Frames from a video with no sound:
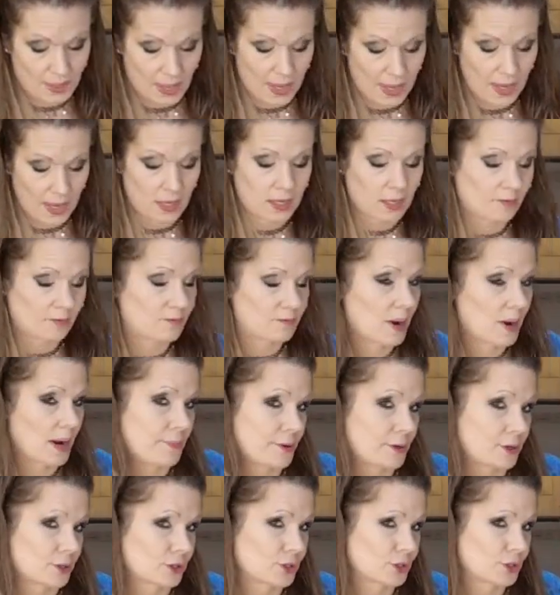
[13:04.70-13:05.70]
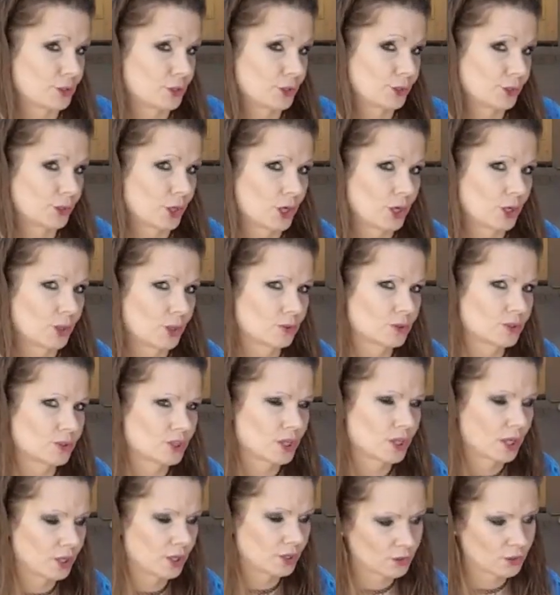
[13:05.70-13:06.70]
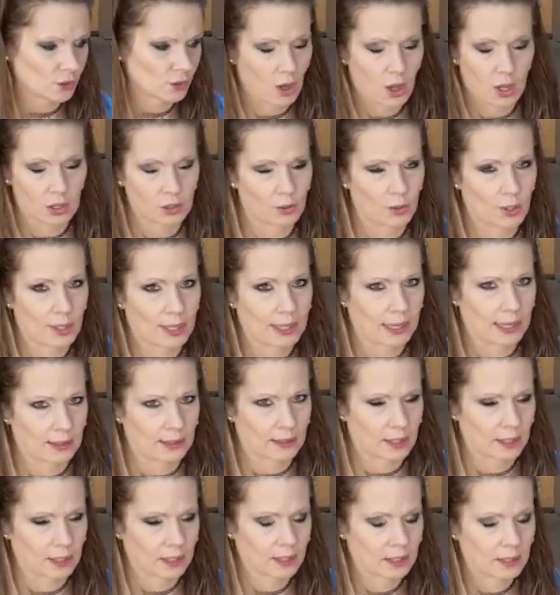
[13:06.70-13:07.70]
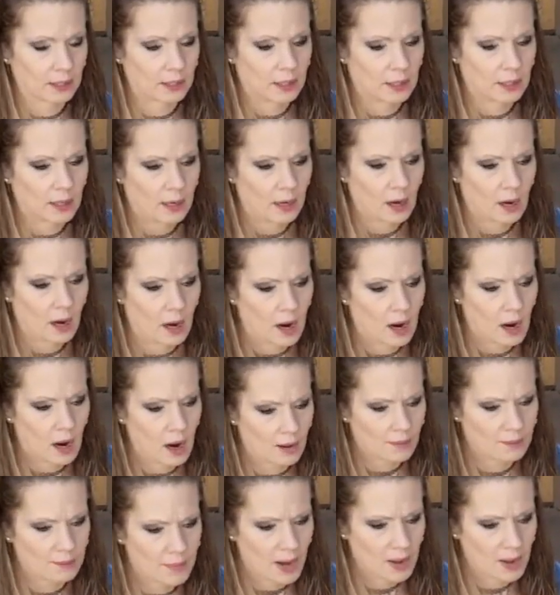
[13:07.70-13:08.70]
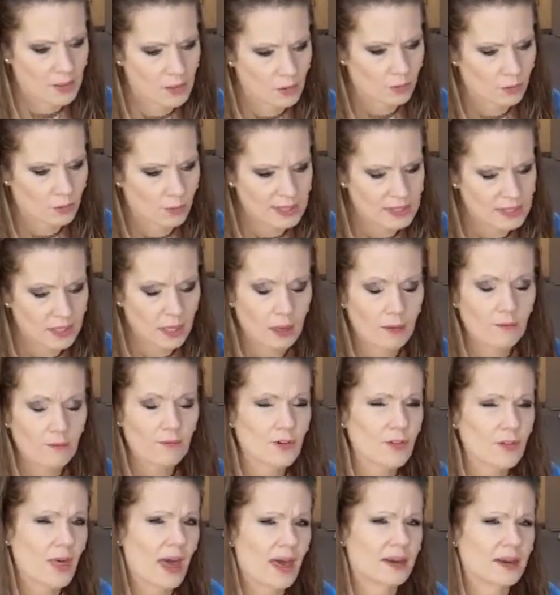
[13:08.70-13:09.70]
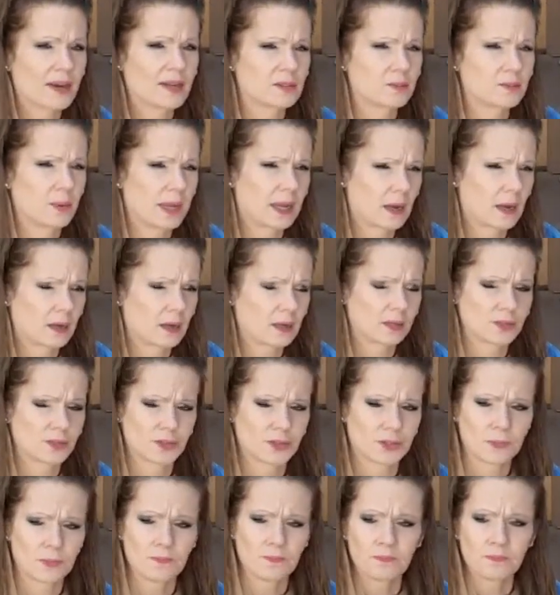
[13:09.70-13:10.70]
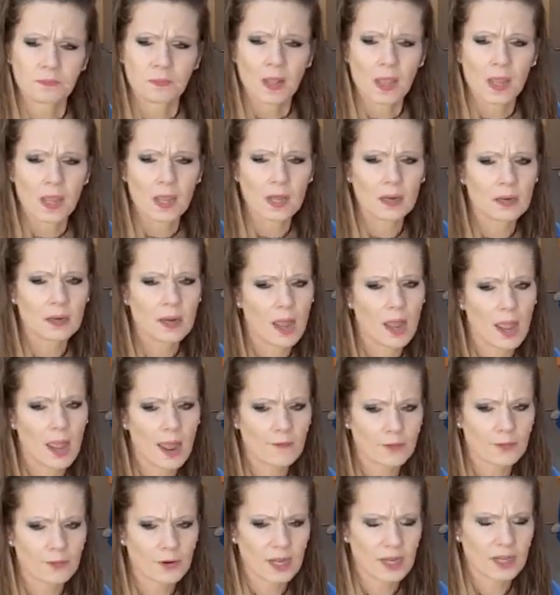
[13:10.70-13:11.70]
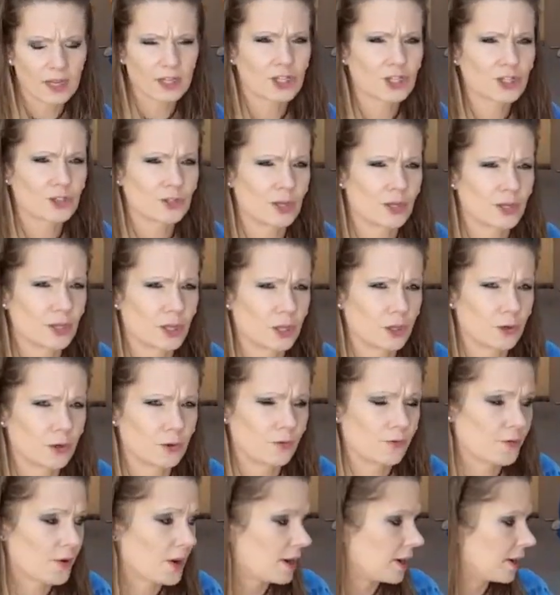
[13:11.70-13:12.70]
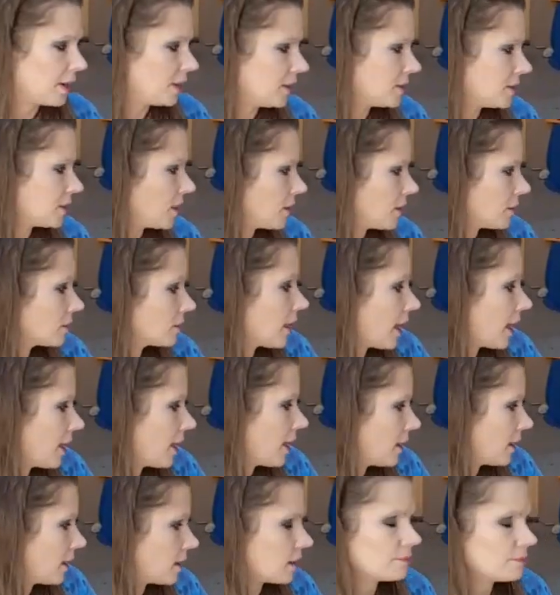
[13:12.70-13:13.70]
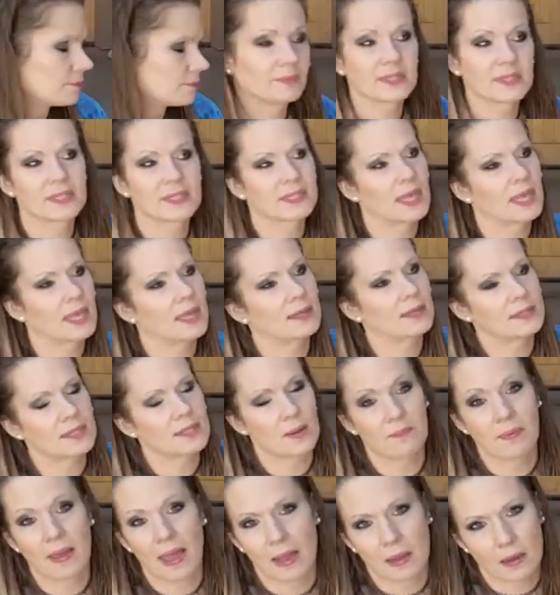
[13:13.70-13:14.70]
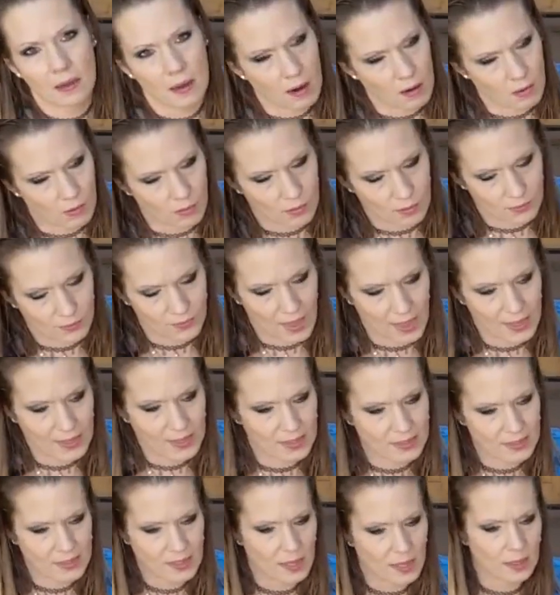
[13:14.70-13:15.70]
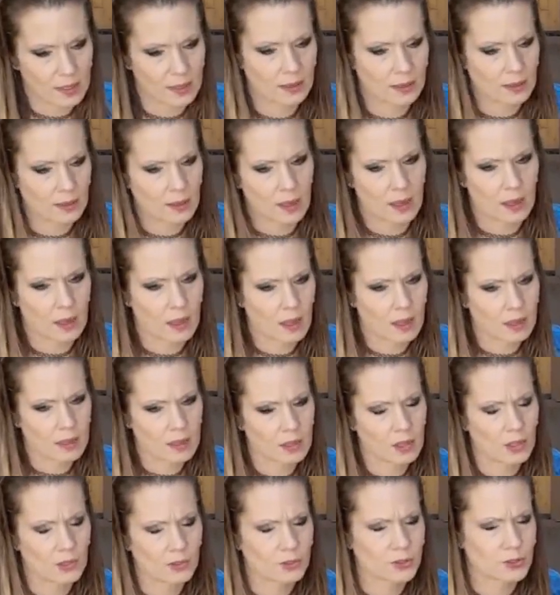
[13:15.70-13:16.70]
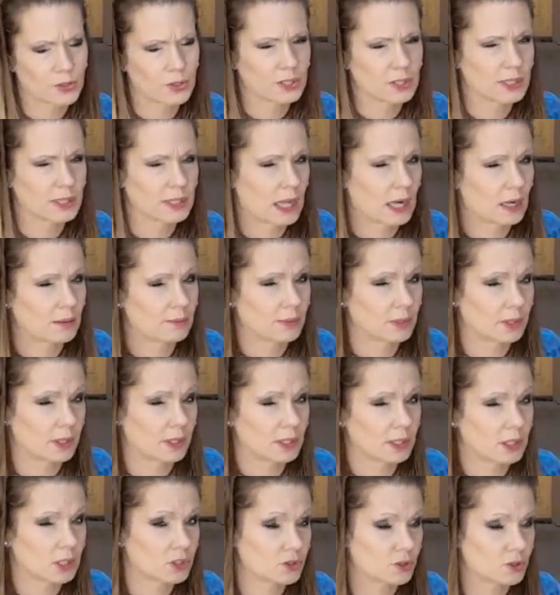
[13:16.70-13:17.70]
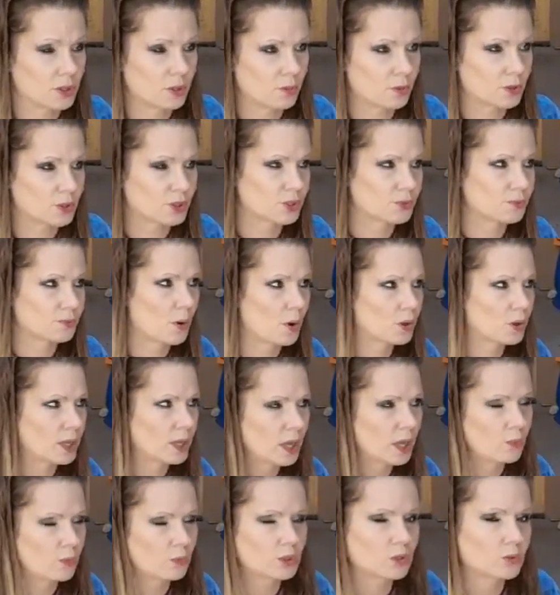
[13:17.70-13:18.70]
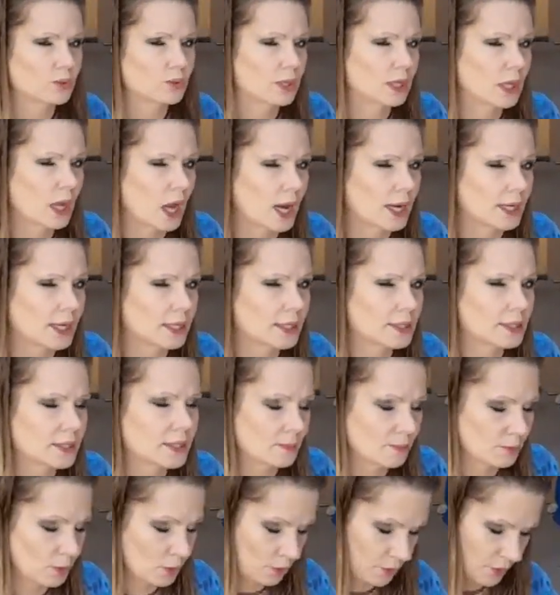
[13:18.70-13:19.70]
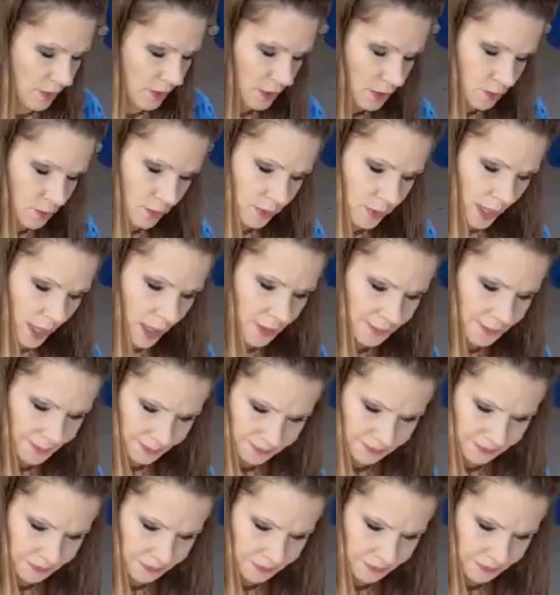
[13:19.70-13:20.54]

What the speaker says: Any of my personal grows is all organic. And the reasoning for that is because in every industry that you find, like, let's say tobacco, that is a close relatable industry. We're smoking it. We're doing kind of the similar things with that.